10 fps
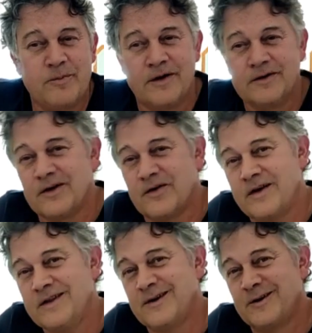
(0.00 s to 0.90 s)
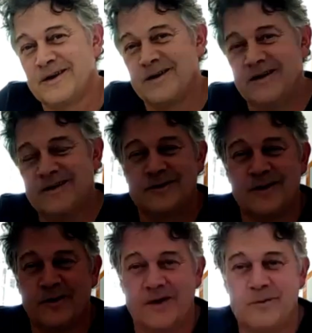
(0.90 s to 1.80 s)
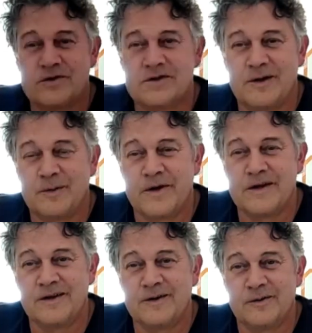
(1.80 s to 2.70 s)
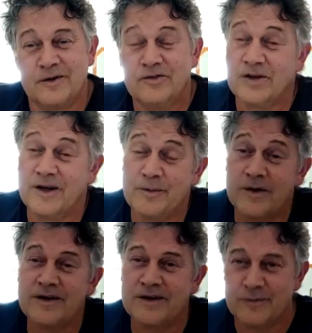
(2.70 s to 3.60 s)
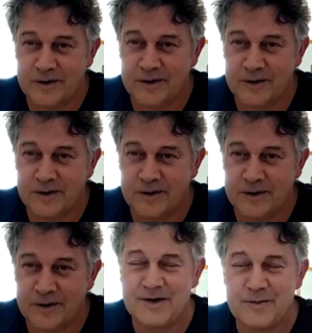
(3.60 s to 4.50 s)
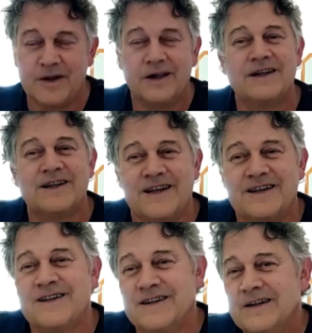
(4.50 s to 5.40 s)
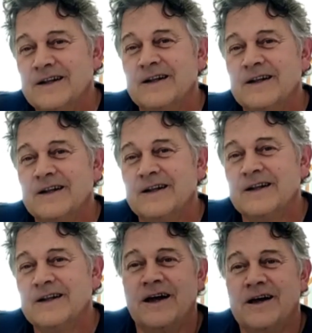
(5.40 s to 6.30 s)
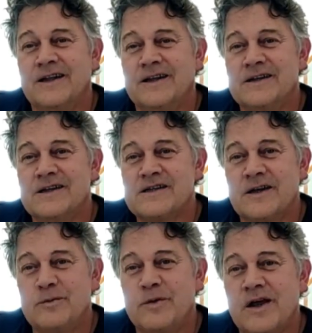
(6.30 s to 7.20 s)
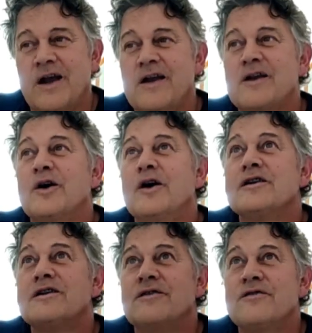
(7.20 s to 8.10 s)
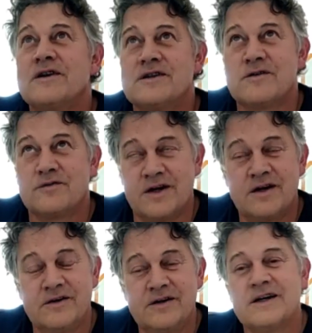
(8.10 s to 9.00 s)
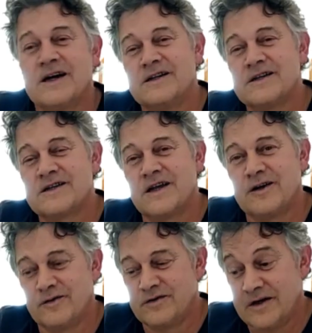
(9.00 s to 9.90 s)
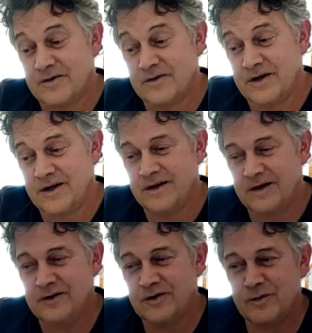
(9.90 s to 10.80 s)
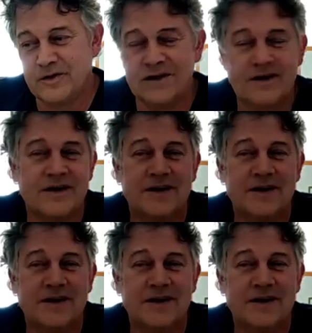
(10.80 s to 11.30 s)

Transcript: party right through the night. No, they were celebrating, not celebrating, but it was my farewell. And then he said, we carried on the 1st of January, and the 2nd of January, he took me